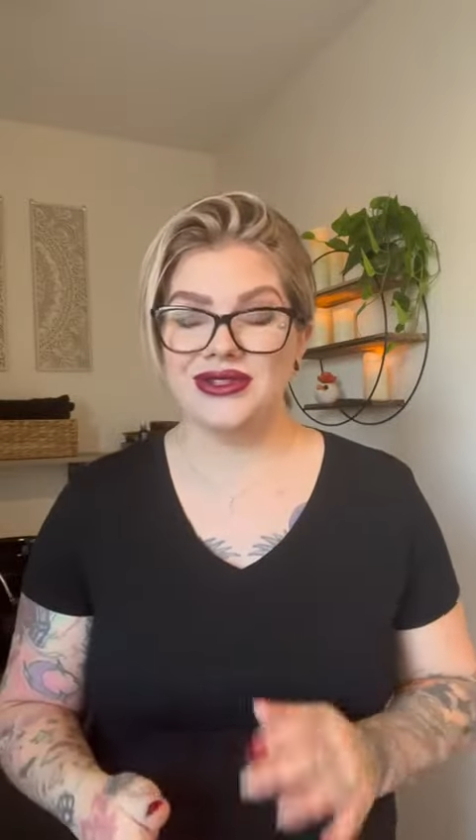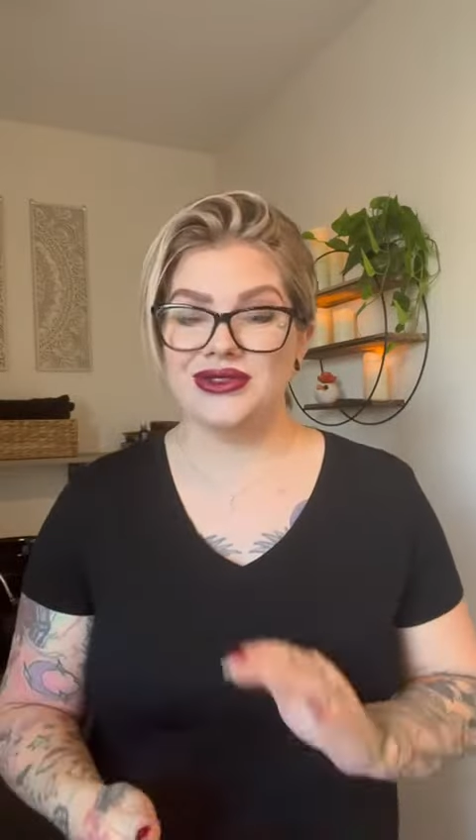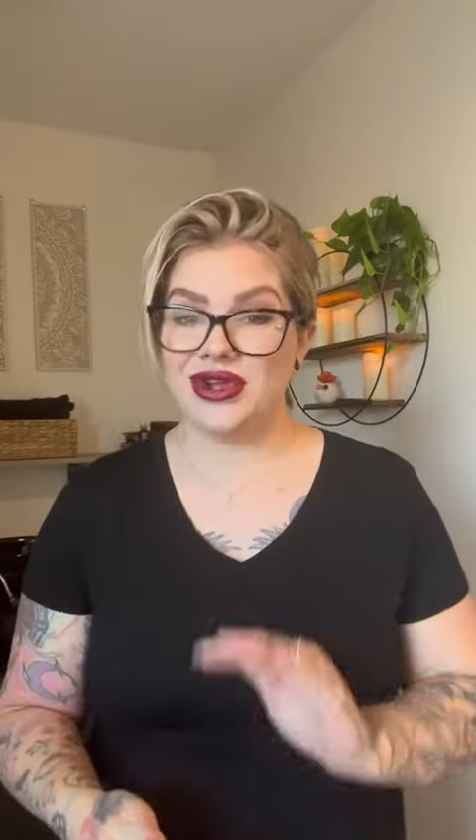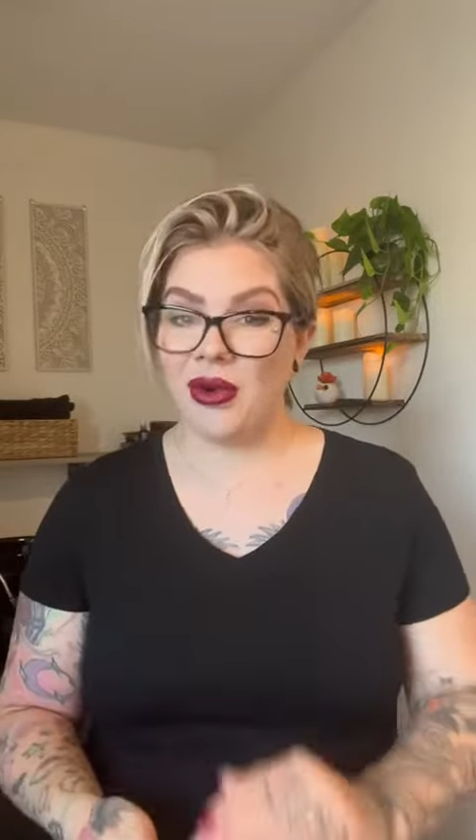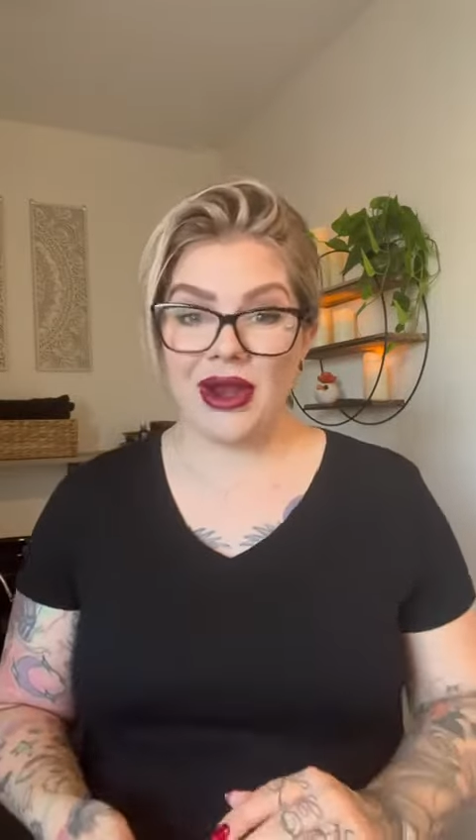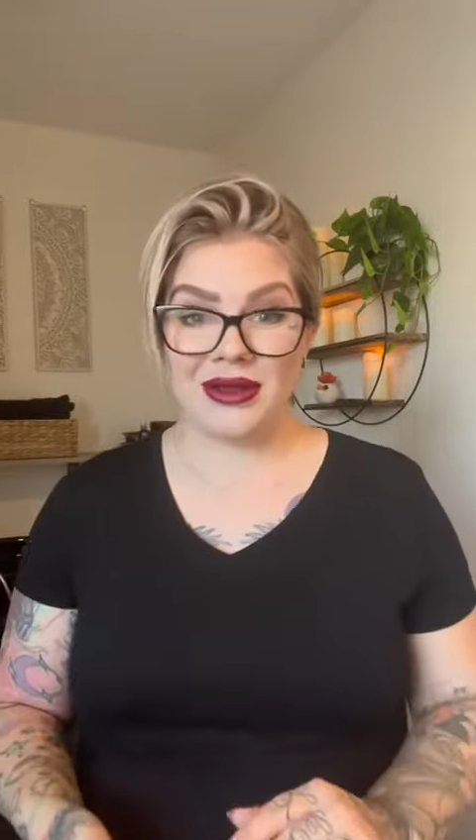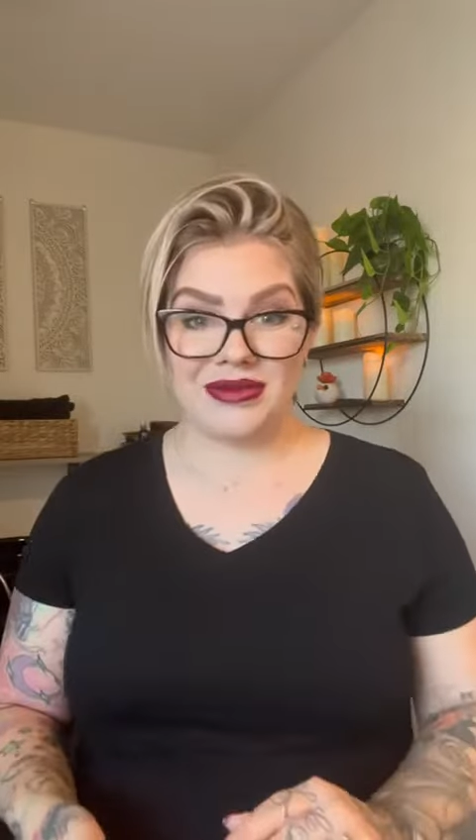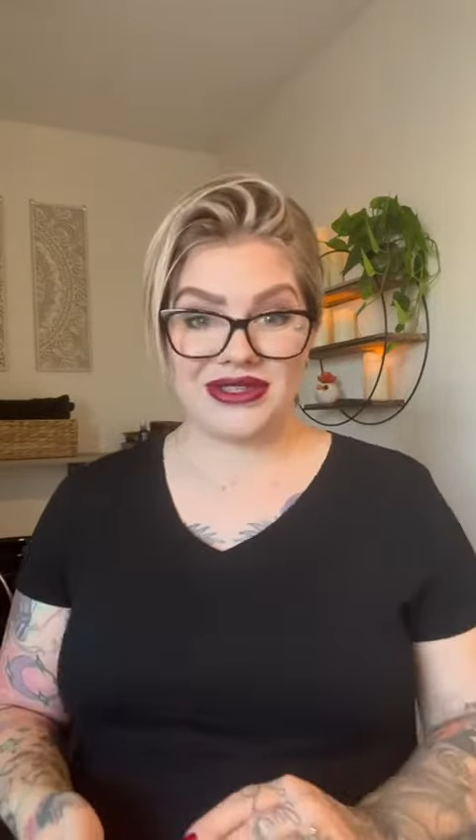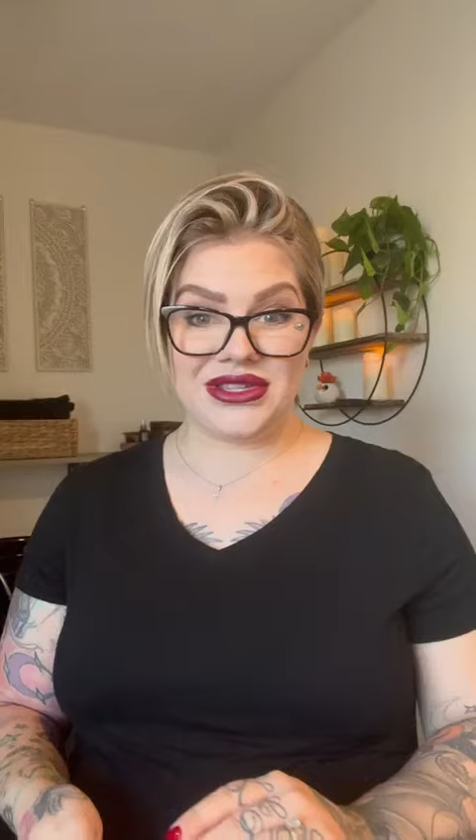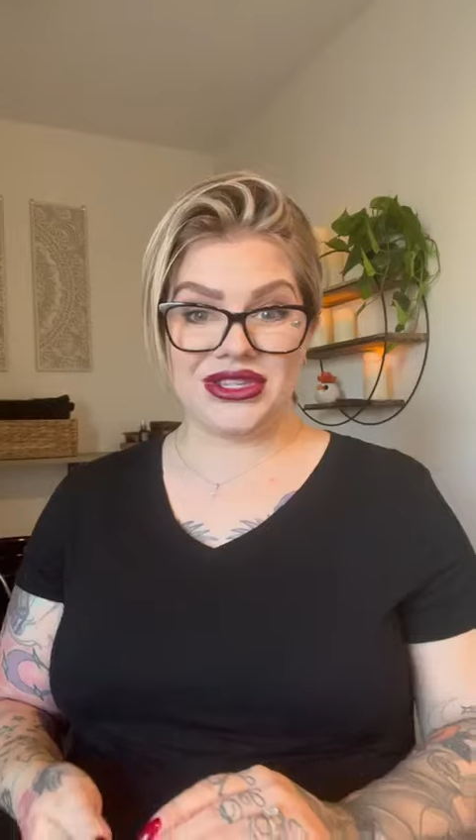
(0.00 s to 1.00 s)
You don't want to
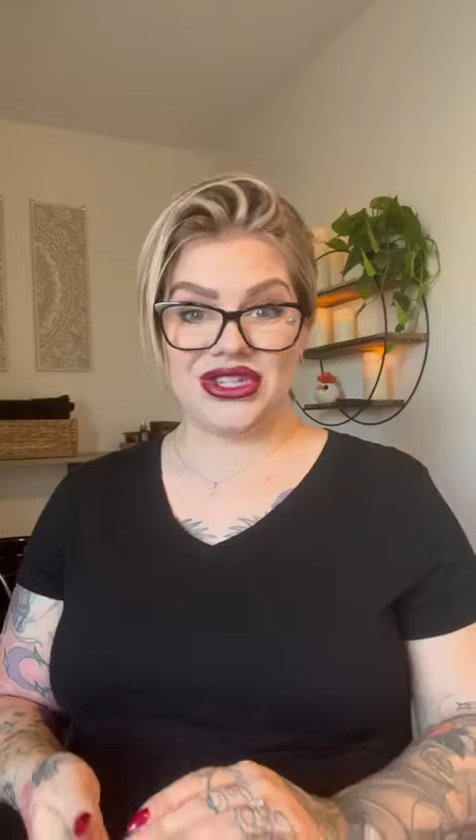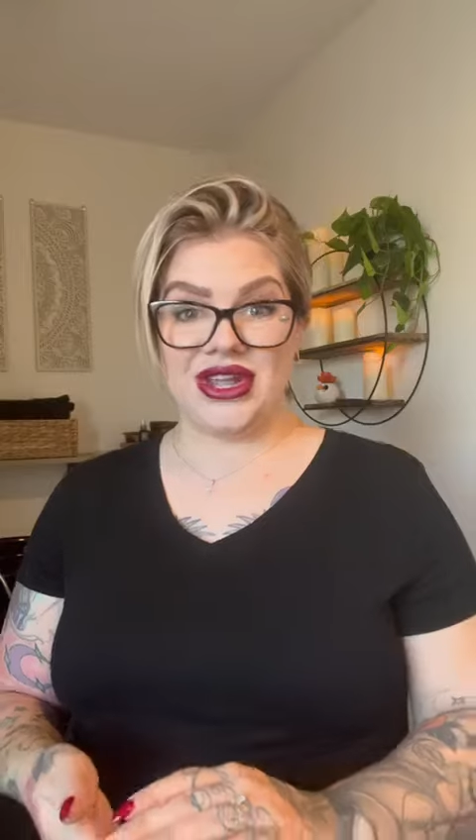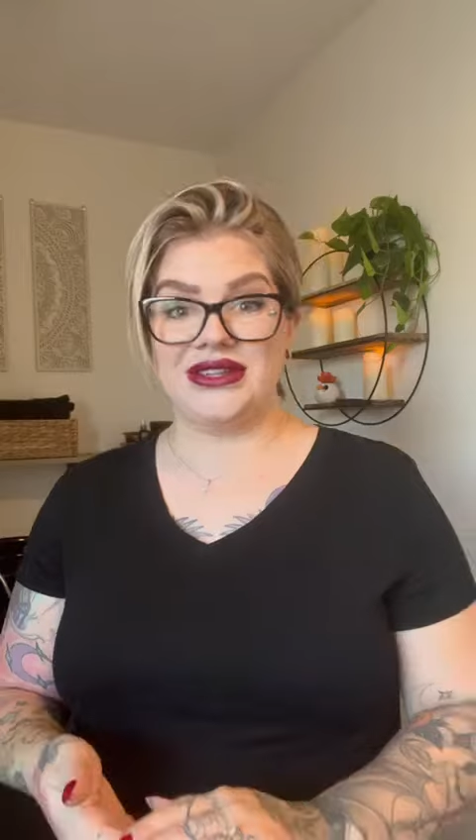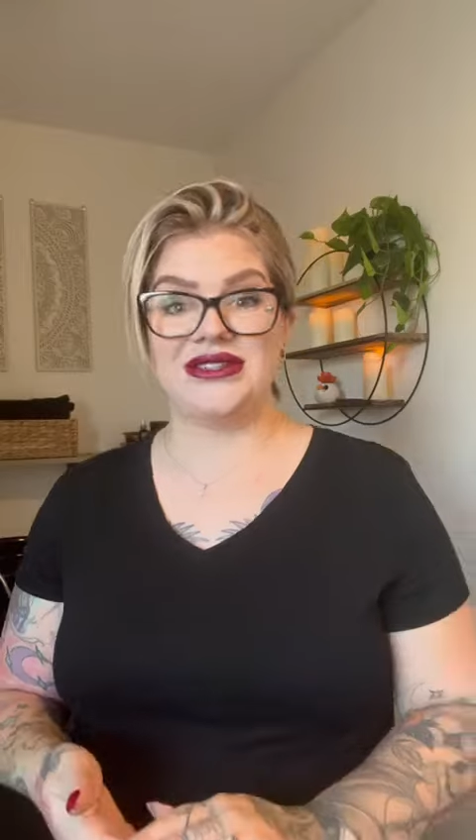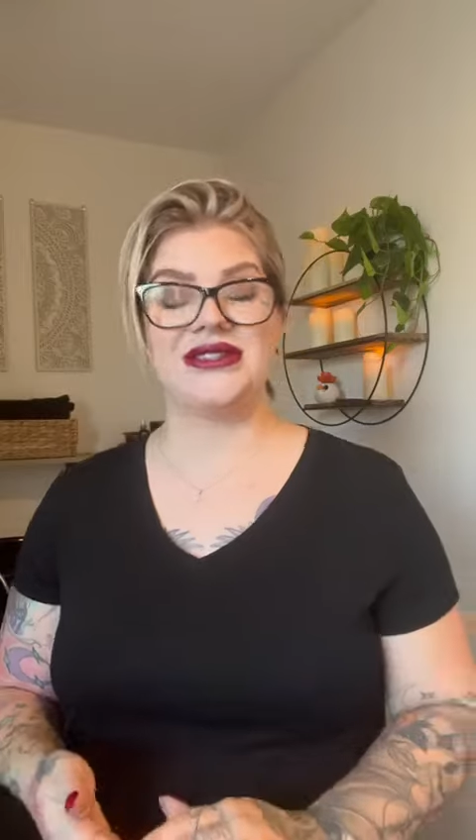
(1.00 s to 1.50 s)
miss this chance.